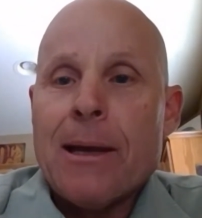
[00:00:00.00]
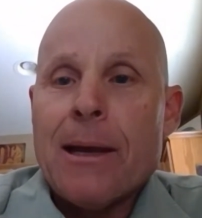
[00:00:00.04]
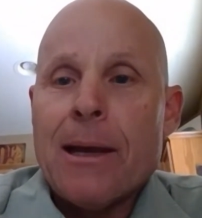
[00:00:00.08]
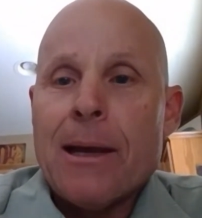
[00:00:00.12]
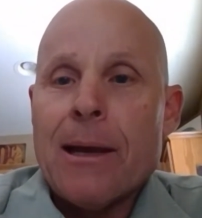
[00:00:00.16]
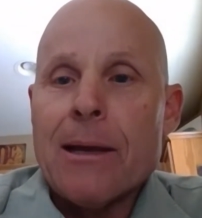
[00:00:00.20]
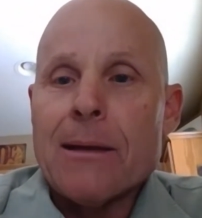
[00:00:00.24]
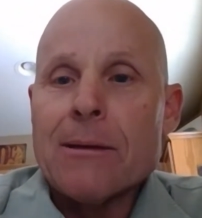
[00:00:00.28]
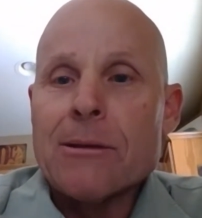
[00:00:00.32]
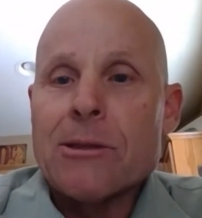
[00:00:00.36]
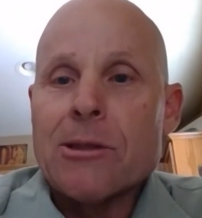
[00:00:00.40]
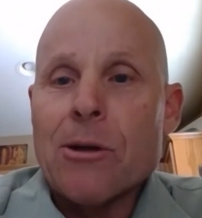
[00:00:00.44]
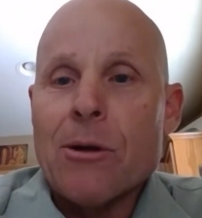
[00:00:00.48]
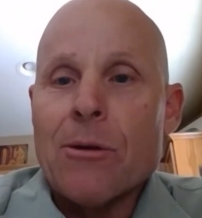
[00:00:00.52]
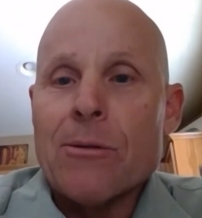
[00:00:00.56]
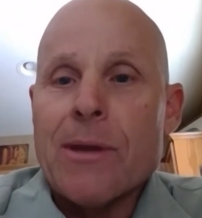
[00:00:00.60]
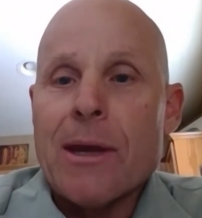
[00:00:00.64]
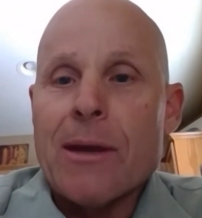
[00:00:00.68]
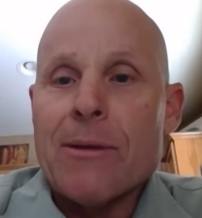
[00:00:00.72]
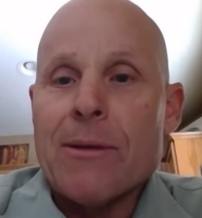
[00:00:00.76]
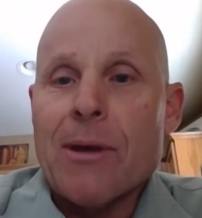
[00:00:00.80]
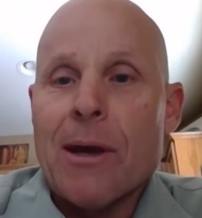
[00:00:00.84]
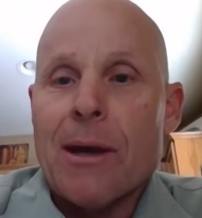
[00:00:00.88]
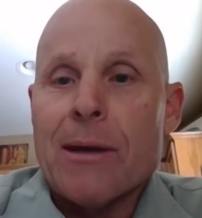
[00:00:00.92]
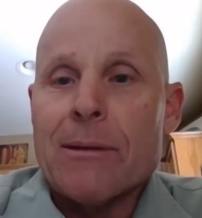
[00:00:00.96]
And so
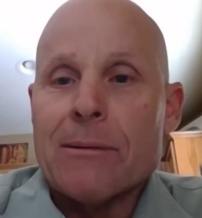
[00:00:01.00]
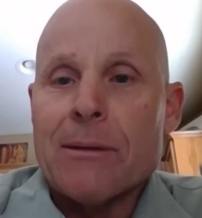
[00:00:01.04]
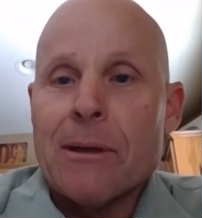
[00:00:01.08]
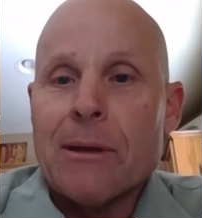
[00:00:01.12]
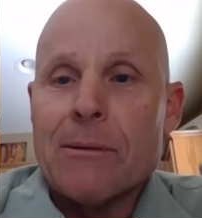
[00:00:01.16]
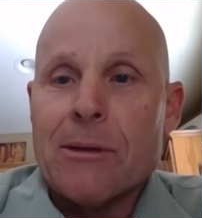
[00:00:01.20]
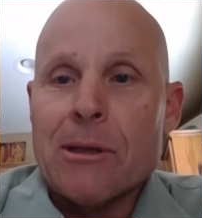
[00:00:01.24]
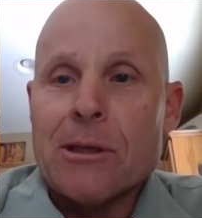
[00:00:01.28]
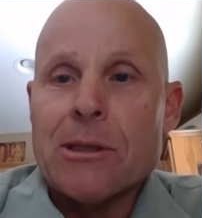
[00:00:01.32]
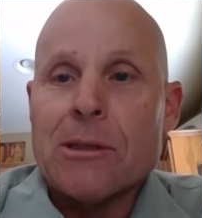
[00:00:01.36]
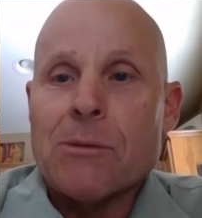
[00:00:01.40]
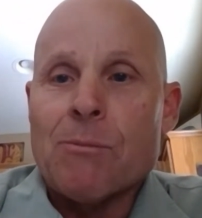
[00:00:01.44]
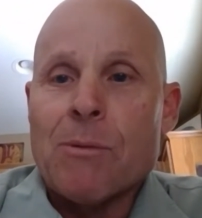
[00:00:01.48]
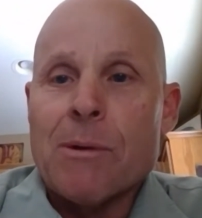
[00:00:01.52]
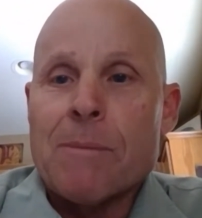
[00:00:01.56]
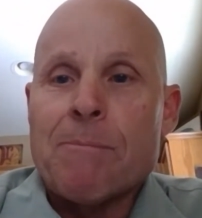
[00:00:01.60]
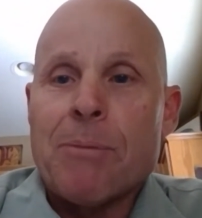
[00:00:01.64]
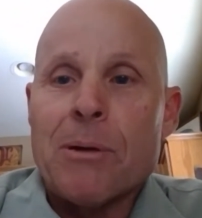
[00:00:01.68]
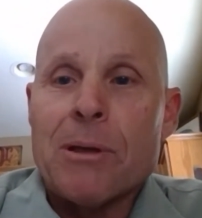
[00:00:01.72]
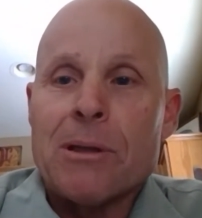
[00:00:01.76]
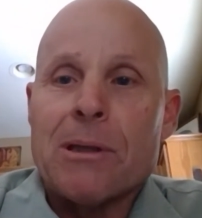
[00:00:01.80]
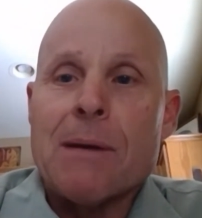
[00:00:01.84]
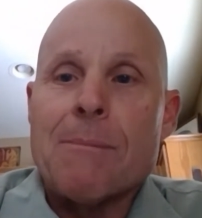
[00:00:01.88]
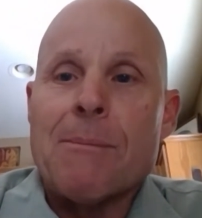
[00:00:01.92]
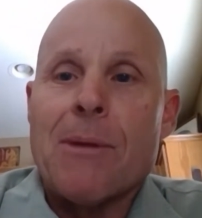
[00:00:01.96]
they thought that this would
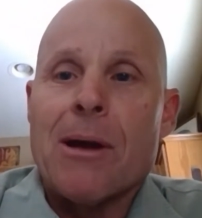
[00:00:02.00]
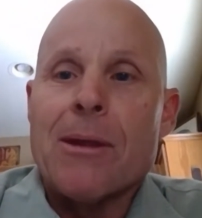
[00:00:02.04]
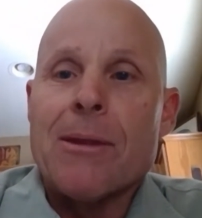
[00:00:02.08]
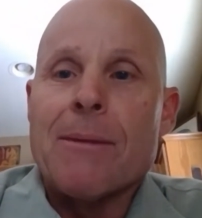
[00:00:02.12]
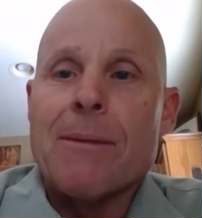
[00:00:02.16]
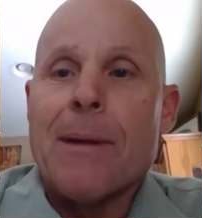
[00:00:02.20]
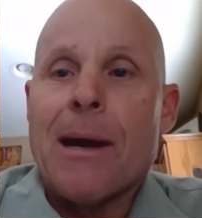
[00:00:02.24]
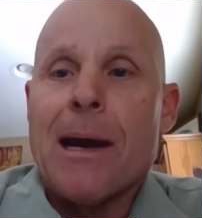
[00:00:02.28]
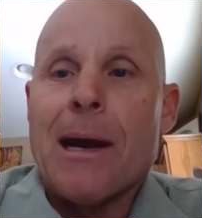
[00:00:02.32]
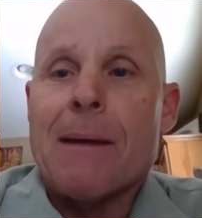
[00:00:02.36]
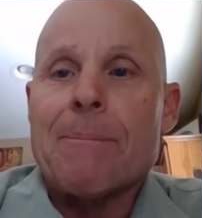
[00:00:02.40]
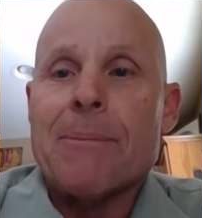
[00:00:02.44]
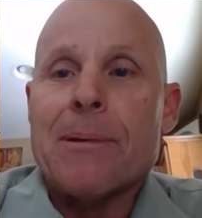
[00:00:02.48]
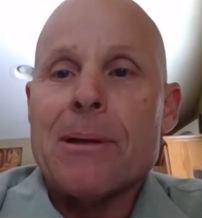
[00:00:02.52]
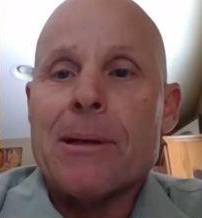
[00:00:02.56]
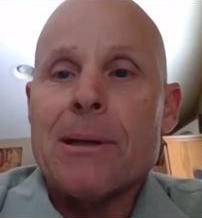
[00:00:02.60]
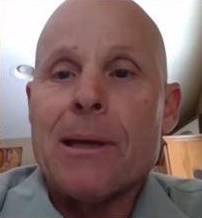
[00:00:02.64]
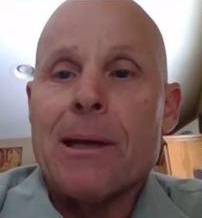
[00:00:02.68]
put them on the map.